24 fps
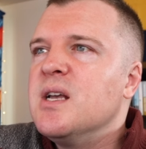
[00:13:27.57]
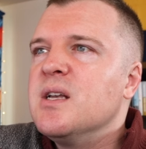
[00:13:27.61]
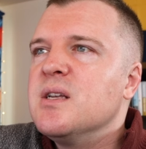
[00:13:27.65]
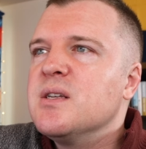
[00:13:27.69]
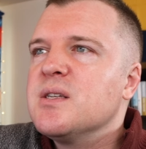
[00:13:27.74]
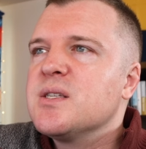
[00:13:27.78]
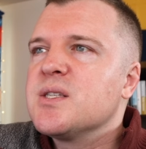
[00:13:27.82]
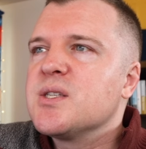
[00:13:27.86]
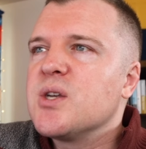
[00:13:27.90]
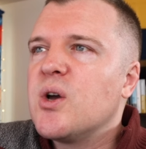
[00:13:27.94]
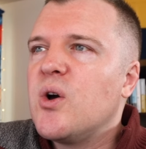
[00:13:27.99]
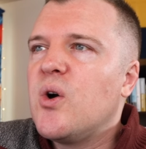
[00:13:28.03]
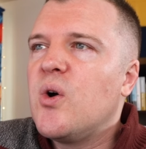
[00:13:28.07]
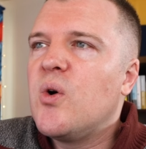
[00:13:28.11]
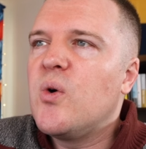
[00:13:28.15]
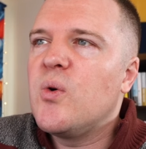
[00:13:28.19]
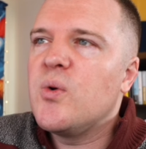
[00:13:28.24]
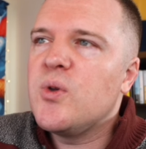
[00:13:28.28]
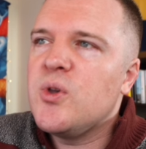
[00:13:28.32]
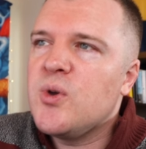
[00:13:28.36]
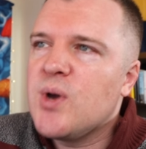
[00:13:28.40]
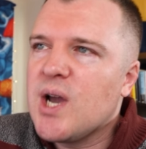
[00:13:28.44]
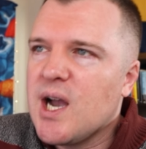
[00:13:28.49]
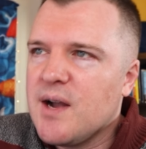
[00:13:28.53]
So
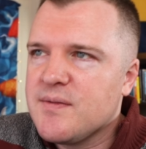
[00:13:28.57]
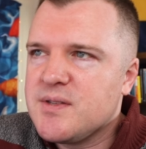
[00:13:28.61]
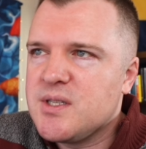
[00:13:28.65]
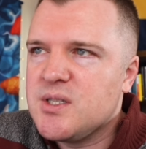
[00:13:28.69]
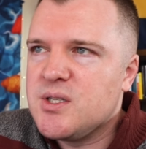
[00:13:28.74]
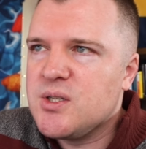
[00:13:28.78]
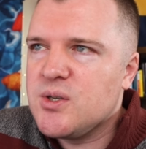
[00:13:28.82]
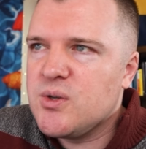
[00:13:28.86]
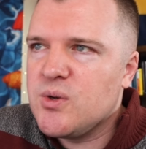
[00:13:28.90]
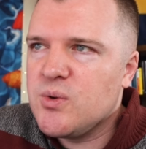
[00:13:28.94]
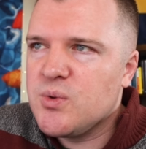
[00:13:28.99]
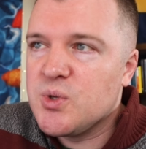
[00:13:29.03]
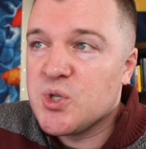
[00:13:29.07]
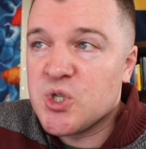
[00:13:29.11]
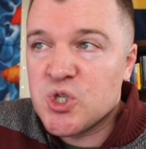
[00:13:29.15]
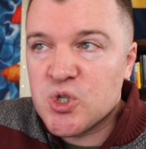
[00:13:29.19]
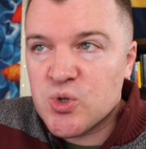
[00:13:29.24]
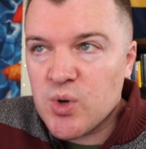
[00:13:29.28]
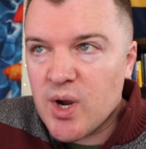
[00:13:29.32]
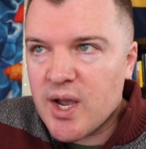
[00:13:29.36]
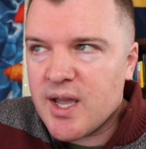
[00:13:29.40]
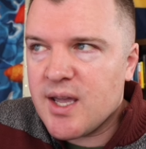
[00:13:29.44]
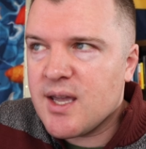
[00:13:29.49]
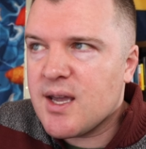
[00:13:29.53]
you have to do the
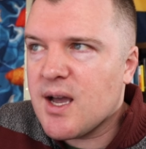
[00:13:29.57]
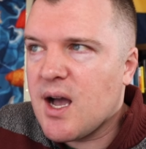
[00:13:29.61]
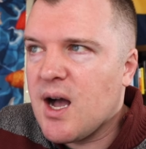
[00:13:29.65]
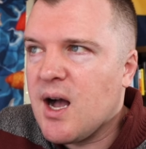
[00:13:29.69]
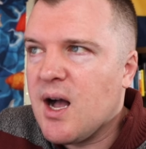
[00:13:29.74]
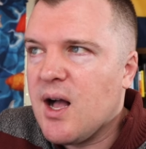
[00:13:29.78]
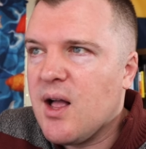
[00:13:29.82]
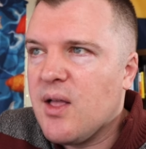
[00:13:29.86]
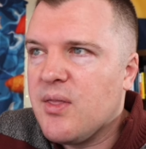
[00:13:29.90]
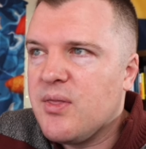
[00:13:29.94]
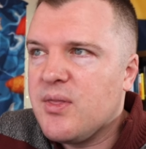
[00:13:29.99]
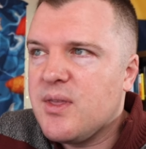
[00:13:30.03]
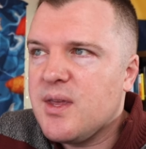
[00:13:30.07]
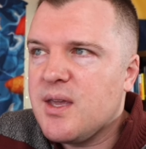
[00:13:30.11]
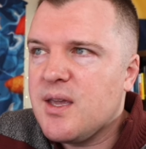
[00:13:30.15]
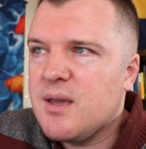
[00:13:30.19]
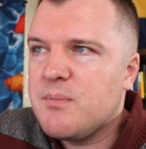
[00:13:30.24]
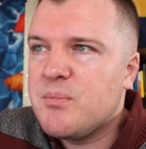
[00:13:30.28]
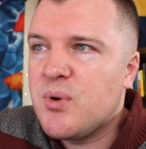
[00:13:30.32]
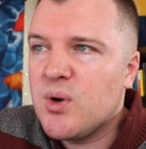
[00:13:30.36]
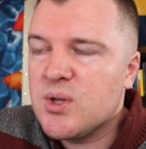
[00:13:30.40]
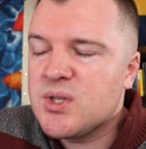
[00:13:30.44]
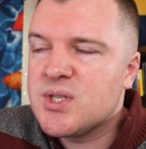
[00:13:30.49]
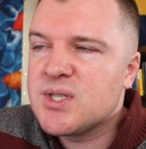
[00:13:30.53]
strike on the
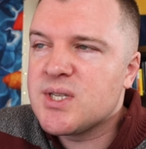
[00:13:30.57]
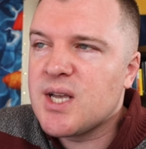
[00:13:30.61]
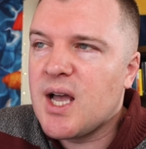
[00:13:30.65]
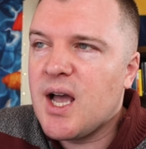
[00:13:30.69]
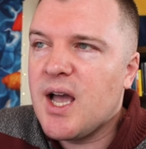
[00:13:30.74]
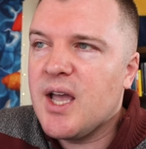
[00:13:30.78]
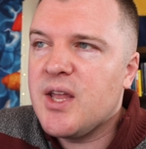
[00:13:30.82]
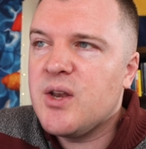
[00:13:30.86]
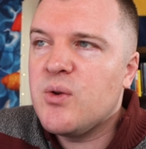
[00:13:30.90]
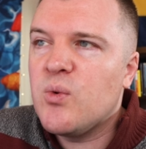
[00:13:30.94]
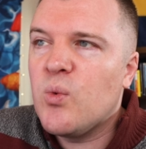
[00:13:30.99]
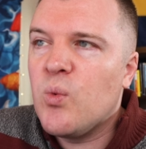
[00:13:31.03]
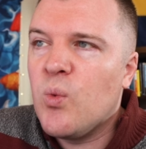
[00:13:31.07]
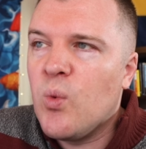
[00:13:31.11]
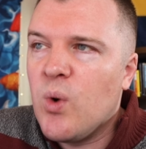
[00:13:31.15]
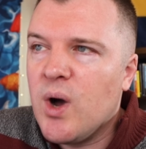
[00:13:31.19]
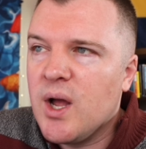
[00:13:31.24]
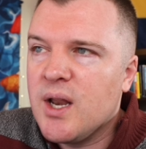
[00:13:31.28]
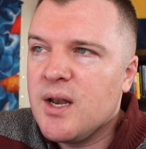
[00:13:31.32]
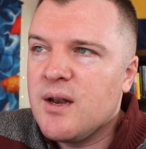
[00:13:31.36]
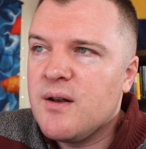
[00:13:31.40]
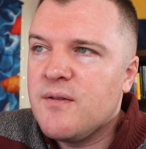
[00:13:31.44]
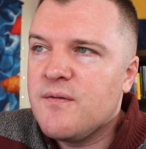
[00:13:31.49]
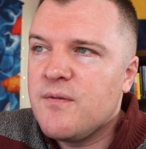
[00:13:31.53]
put side
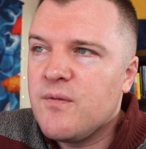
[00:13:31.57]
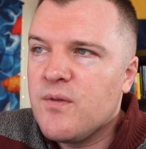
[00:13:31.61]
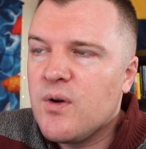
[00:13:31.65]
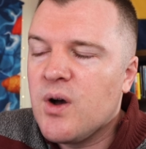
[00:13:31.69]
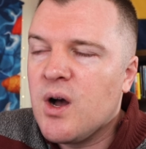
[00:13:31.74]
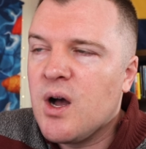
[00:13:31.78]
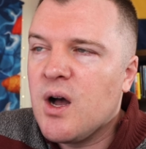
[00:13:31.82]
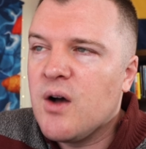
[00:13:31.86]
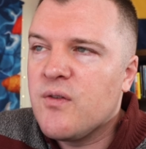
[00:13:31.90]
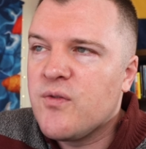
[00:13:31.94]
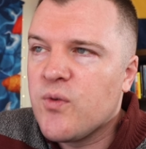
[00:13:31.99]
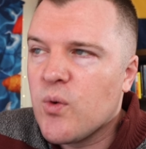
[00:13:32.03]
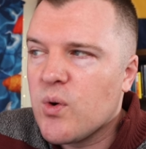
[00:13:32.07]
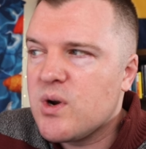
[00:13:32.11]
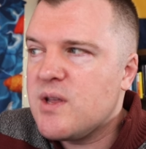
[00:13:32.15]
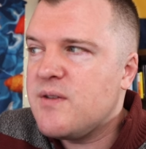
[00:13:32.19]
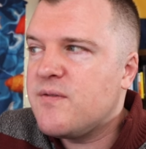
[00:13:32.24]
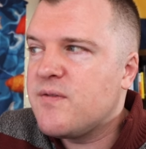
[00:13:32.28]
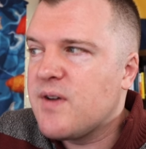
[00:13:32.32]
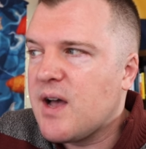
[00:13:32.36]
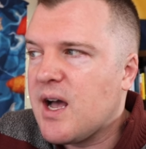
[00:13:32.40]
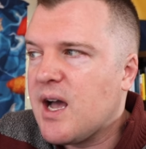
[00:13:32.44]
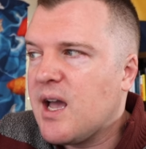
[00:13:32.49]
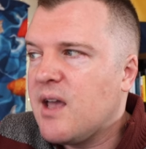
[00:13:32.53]

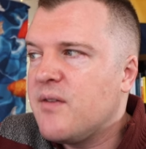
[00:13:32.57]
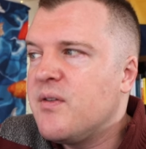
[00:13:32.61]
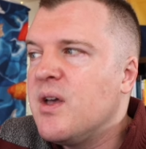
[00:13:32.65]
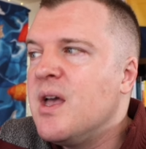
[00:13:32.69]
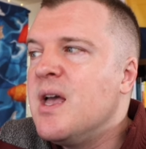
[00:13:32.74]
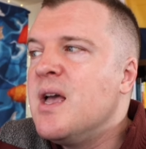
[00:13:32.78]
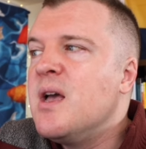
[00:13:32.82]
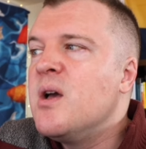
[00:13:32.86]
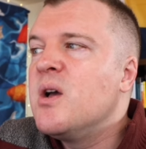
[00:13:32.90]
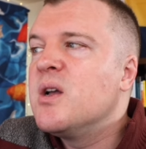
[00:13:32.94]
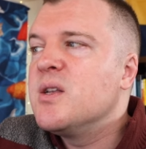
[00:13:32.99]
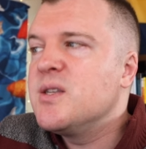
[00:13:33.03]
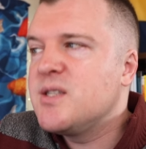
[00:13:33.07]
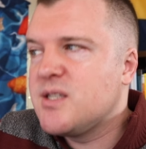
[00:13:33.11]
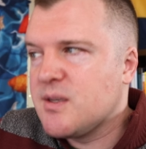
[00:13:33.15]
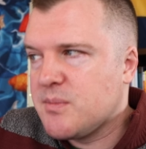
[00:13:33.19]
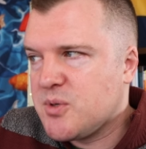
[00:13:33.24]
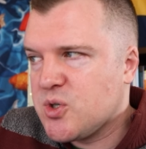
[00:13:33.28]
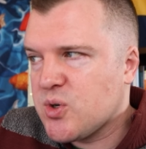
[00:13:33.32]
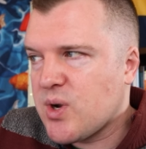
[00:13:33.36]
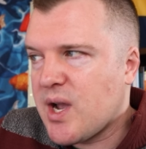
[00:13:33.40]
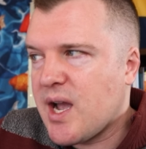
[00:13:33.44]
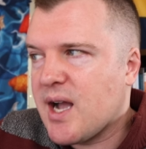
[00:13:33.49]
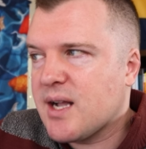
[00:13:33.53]
145, uh,
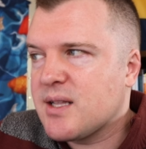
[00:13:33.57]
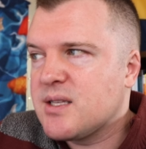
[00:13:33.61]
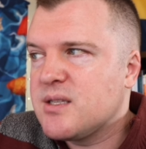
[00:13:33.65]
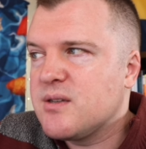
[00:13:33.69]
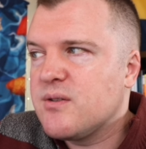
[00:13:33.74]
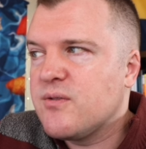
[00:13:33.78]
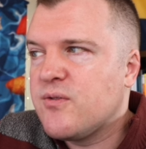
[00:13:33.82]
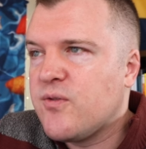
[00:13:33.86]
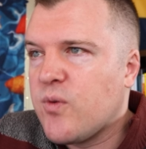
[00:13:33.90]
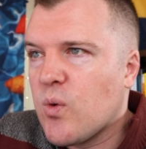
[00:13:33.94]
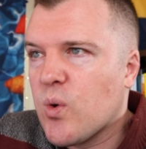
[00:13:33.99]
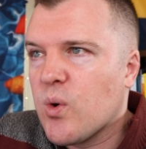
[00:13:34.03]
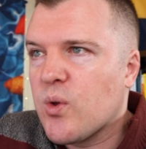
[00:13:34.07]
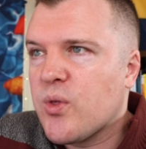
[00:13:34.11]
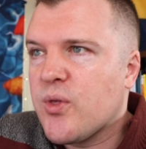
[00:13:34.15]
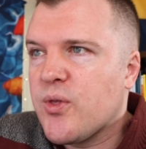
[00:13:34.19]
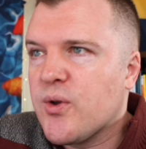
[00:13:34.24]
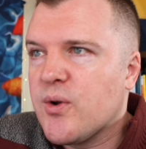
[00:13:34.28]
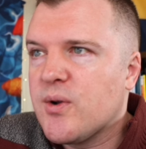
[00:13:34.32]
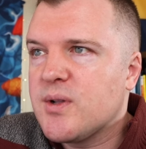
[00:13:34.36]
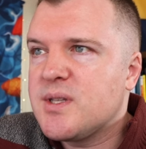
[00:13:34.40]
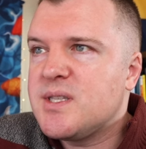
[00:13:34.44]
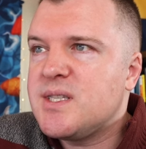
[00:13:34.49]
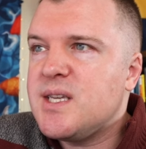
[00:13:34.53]
subtract
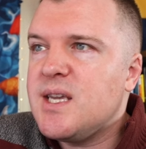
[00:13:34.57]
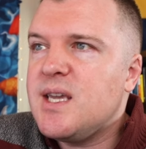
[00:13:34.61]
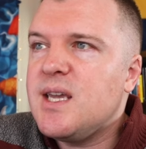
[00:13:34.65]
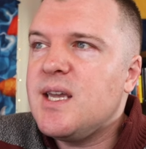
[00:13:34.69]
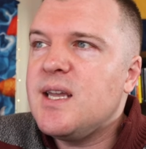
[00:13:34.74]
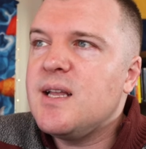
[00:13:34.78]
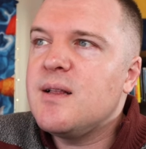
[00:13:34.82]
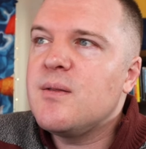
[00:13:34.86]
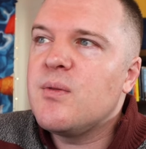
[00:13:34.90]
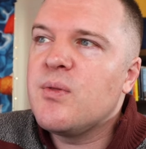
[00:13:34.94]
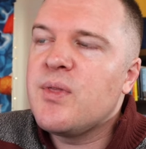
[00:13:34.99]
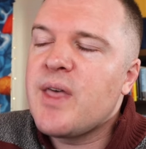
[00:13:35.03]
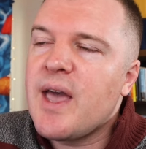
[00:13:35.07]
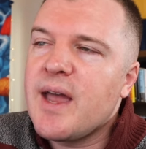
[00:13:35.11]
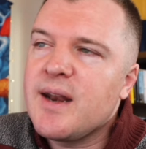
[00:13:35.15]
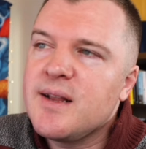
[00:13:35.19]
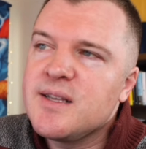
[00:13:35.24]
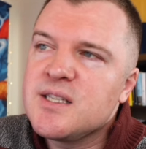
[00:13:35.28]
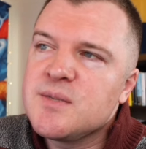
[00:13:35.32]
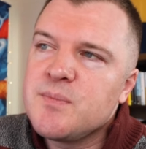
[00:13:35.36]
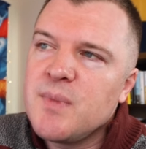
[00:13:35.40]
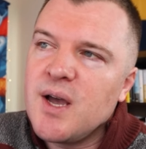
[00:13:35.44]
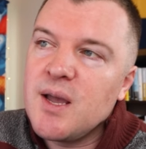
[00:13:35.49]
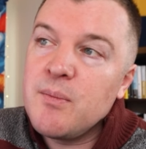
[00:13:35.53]
413. That
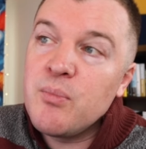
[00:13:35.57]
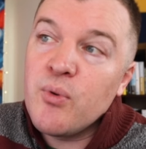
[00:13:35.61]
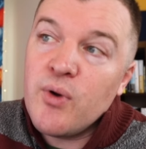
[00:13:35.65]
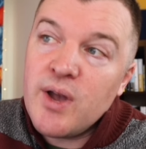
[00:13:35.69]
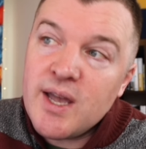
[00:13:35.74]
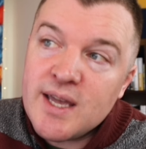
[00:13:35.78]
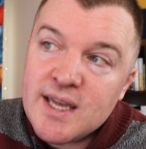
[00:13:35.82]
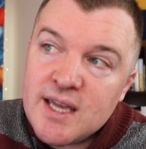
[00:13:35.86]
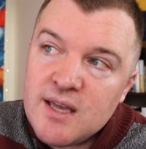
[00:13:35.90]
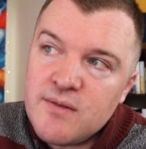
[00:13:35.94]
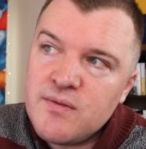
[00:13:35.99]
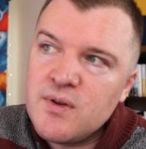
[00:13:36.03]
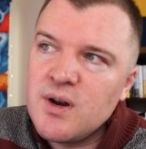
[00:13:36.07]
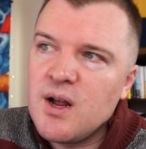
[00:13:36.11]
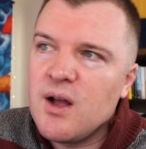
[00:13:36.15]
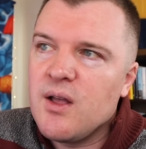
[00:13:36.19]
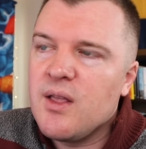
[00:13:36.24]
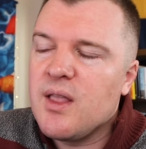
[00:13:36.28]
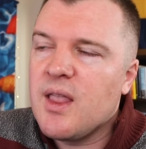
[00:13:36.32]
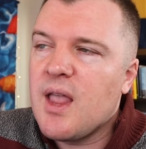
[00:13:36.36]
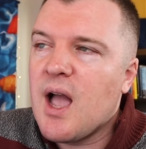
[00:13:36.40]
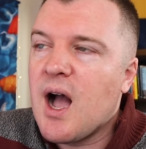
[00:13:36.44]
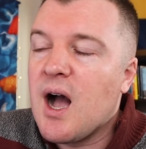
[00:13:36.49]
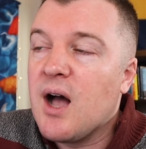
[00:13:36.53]
is my break even
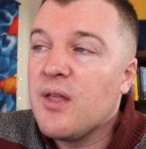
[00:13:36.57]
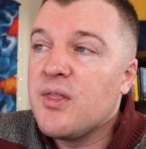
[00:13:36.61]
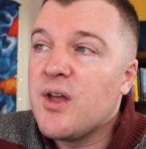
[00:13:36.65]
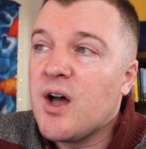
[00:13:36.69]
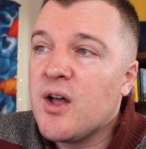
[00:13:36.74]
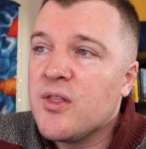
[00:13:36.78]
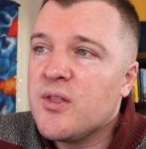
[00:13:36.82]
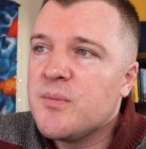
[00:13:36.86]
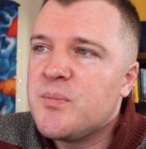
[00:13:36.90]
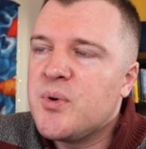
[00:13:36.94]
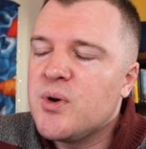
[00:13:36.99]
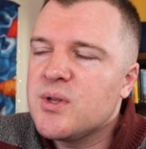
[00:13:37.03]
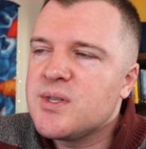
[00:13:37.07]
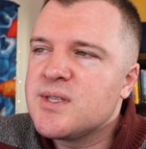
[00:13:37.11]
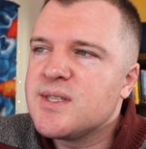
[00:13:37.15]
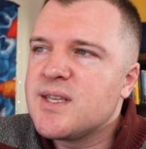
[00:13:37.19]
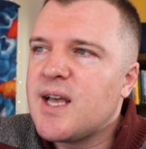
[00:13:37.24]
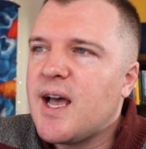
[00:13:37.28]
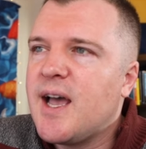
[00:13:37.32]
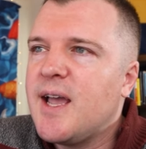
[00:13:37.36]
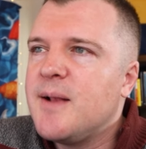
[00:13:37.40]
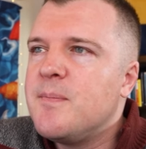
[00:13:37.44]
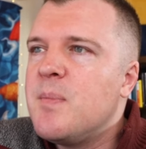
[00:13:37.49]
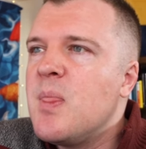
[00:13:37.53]
on, on, on the put
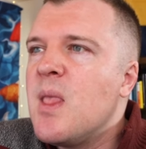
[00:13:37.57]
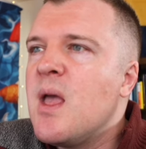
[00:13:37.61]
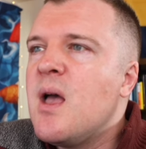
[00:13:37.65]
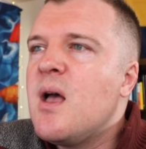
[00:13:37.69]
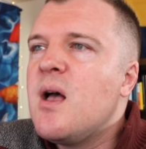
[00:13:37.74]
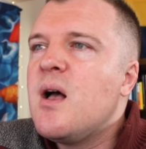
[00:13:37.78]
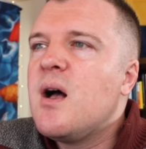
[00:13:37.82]
side.